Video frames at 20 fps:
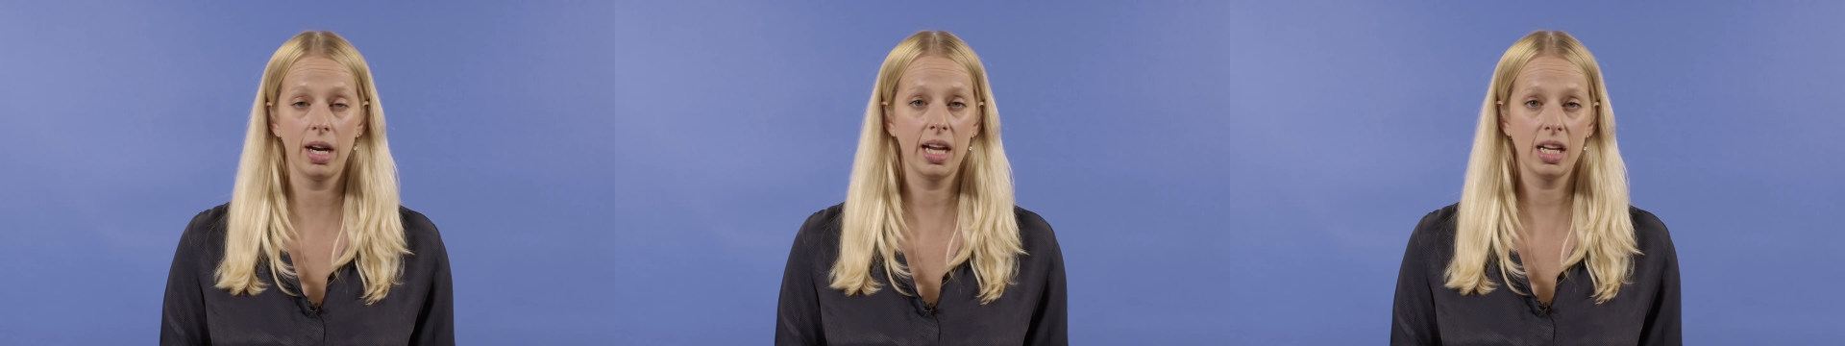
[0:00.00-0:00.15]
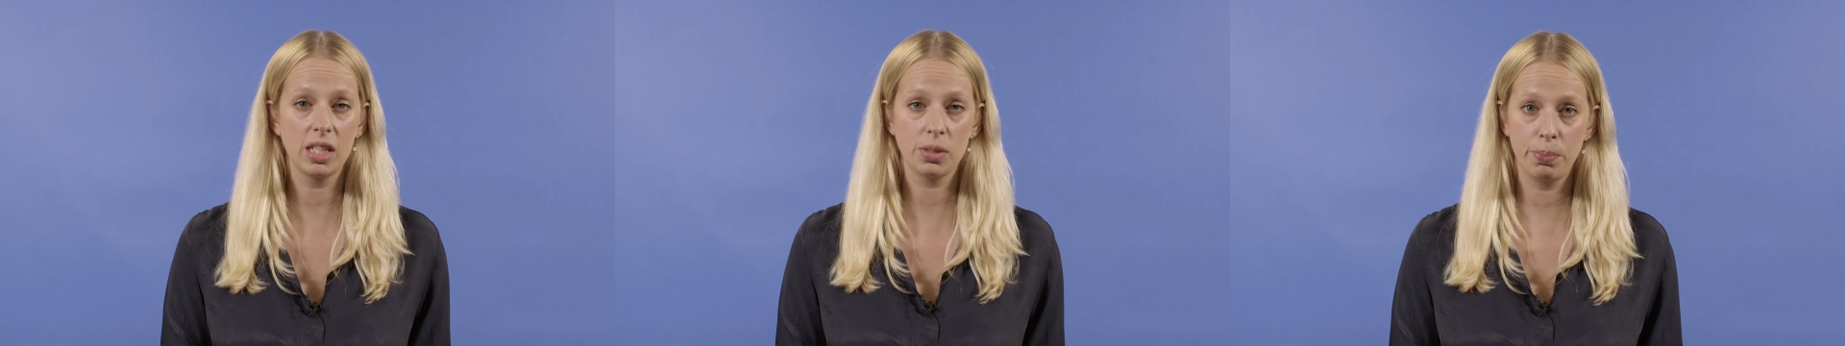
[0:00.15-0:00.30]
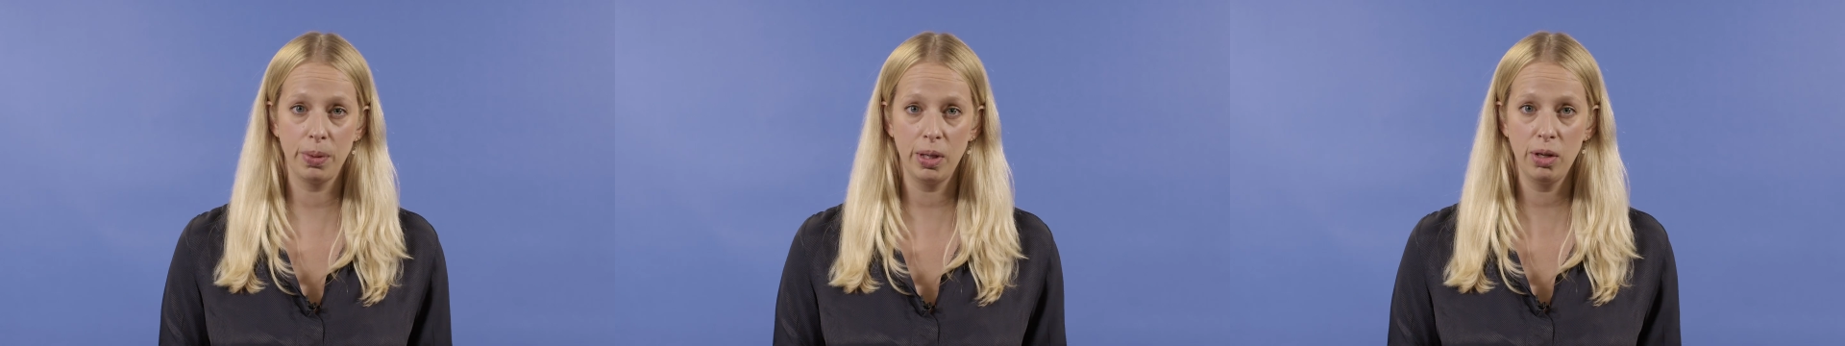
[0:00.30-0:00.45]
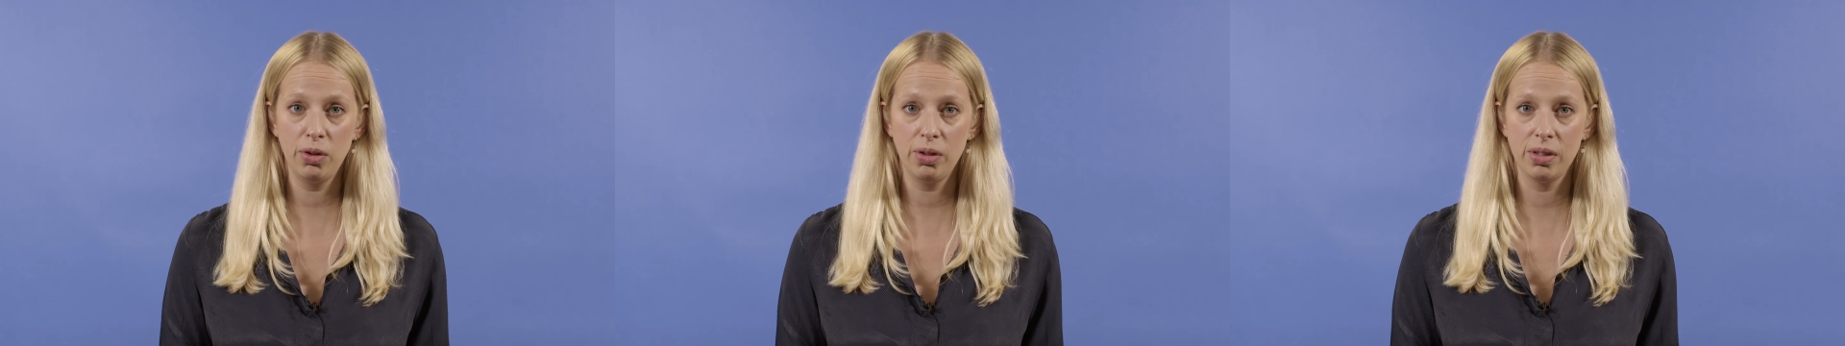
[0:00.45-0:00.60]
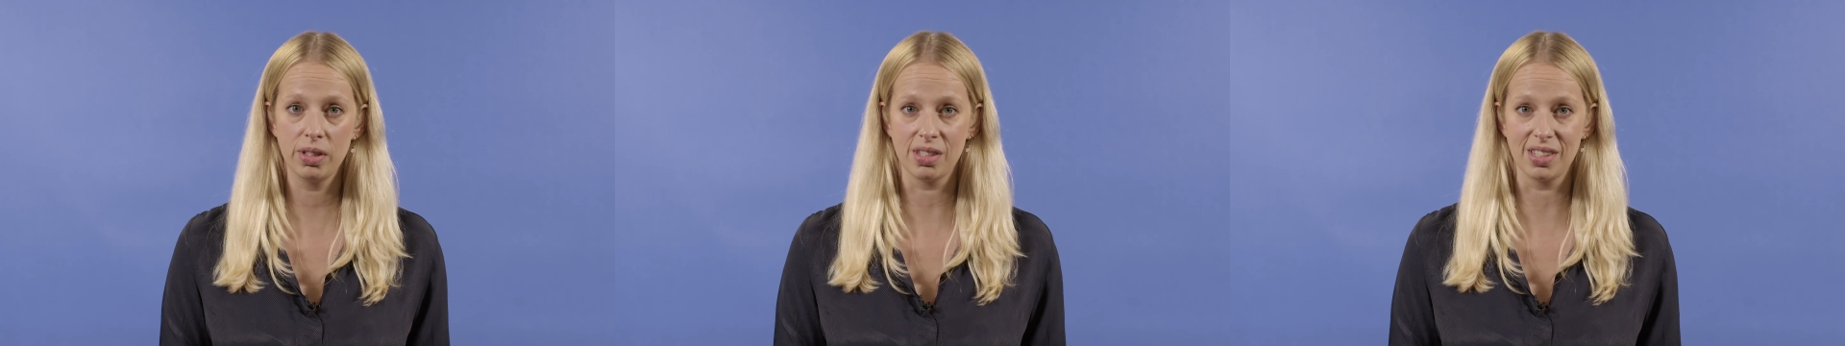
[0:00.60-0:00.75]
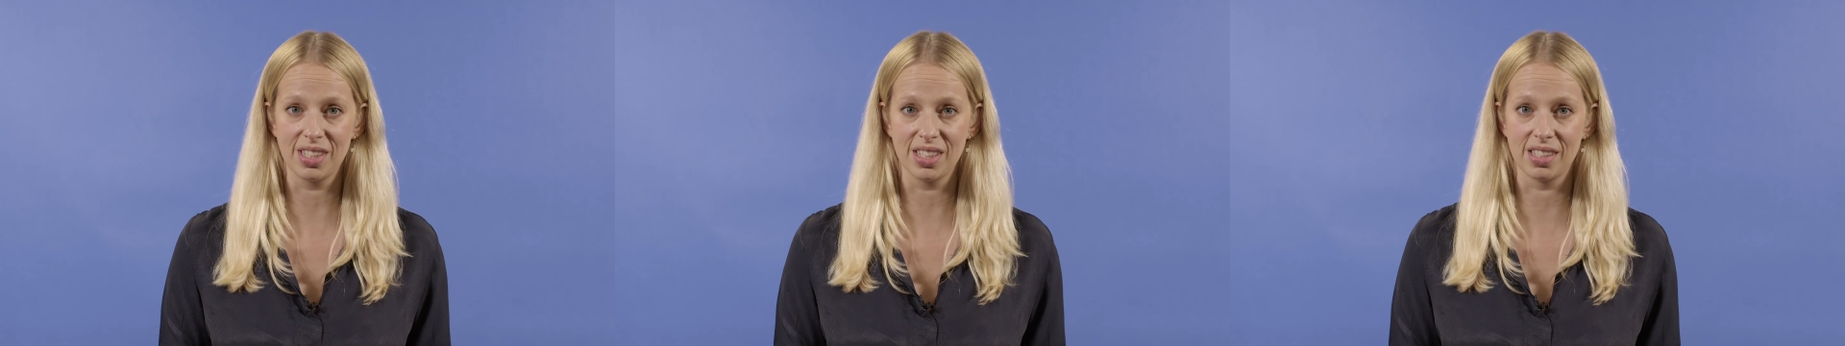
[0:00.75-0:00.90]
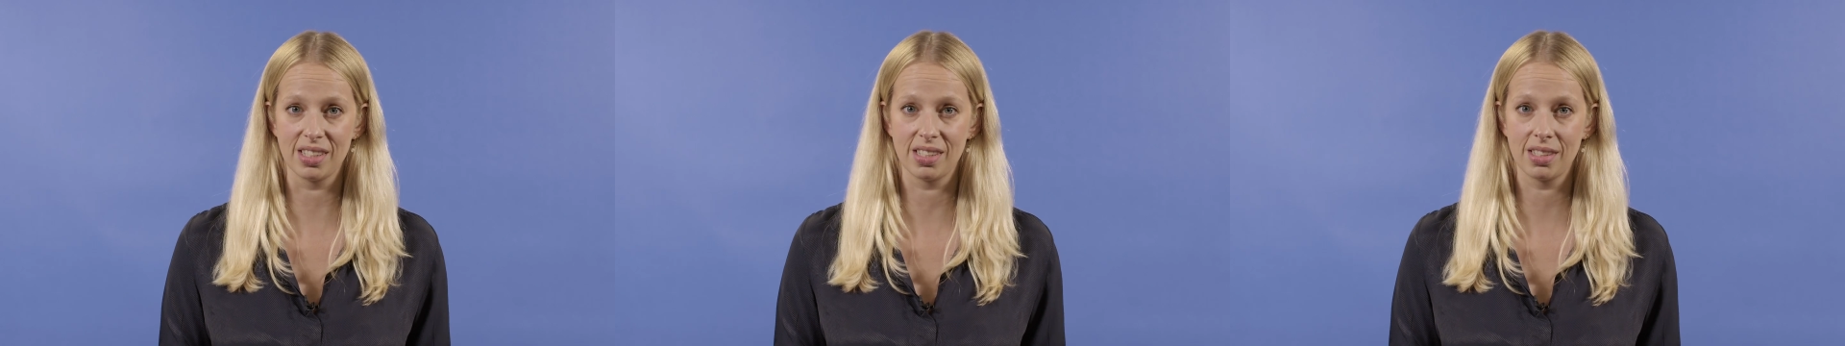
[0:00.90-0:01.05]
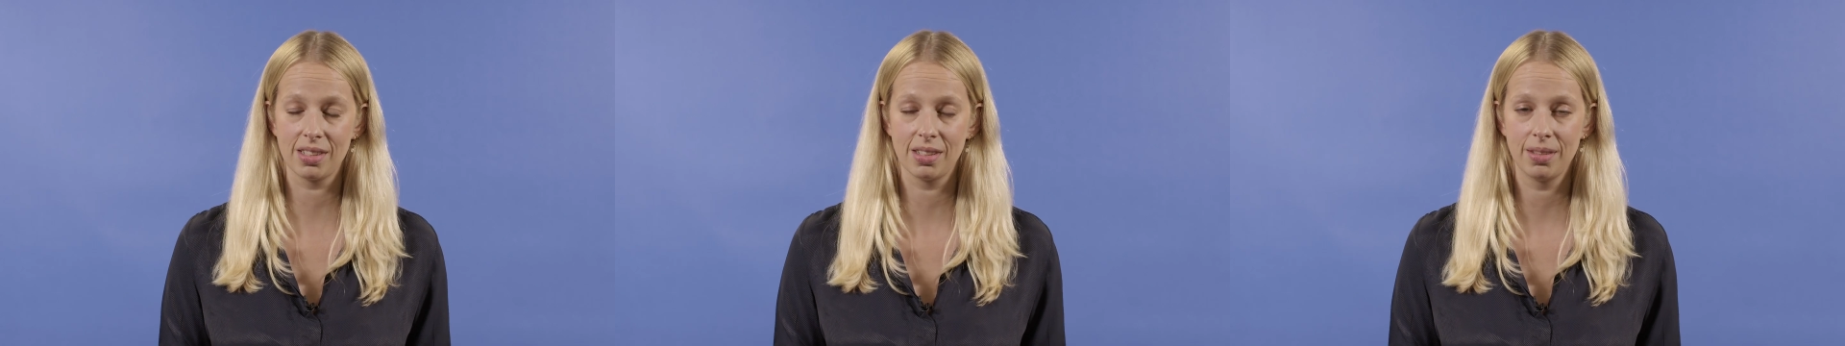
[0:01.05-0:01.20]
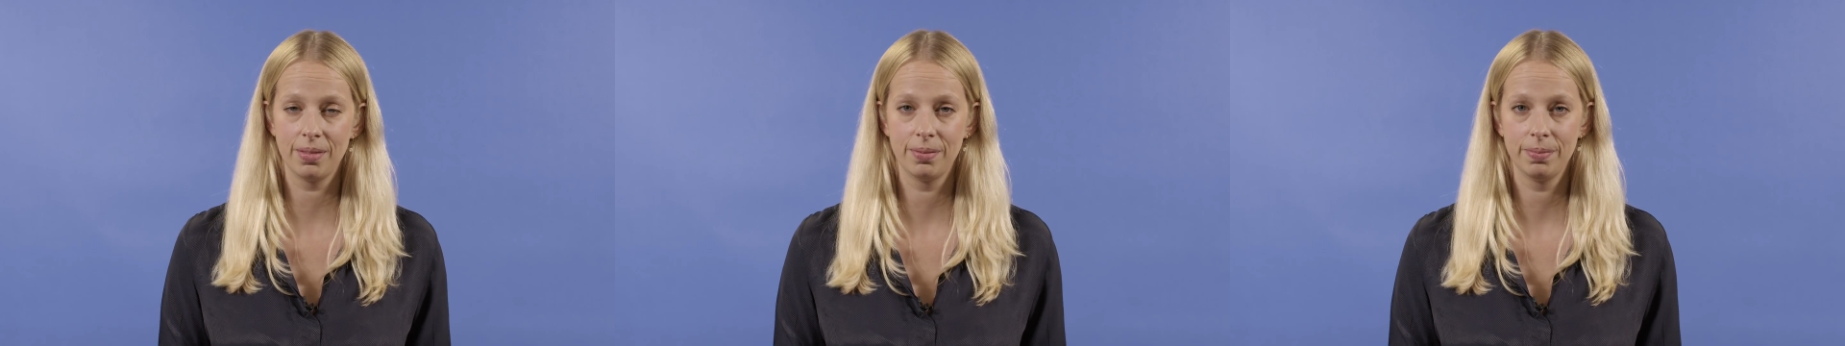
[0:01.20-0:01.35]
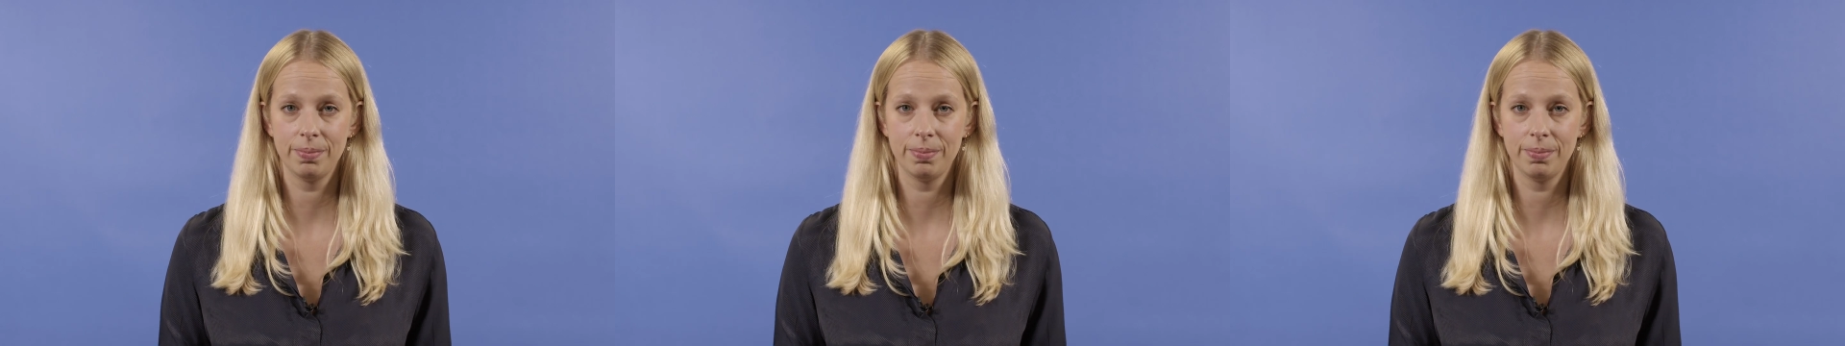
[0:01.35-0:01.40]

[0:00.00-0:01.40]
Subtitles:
experiences.